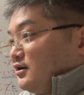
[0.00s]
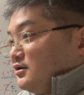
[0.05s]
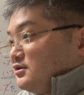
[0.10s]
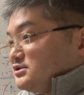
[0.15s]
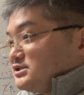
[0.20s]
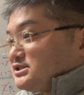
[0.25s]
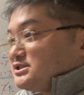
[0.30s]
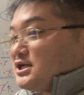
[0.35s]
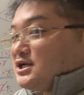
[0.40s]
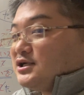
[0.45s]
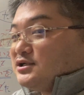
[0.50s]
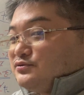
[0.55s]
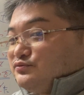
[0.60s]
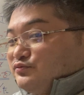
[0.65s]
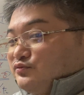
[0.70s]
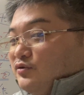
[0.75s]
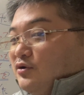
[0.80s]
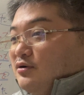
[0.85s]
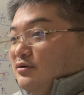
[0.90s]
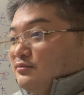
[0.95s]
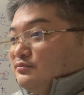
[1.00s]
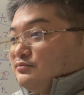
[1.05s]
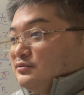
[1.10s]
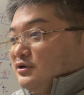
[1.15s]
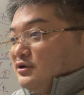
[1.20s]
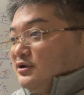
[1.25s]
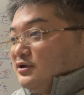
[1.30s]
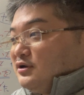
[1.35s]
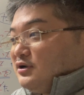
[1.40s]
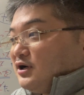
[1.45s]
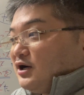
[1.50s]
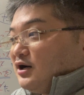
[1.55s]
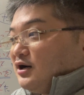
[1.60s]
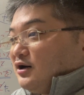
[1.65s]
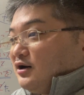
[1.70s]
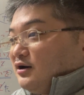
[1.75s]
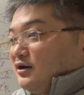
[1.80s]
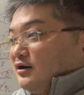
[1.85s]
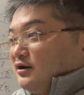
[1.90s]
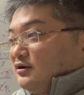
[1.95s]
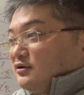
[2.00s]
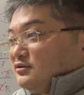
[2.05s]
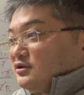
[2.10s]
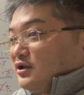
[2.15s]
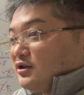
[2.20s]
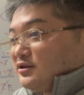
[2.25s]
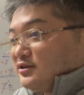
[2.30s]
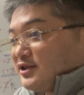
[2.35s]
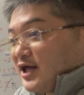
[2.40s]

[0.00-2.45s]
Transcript: start from the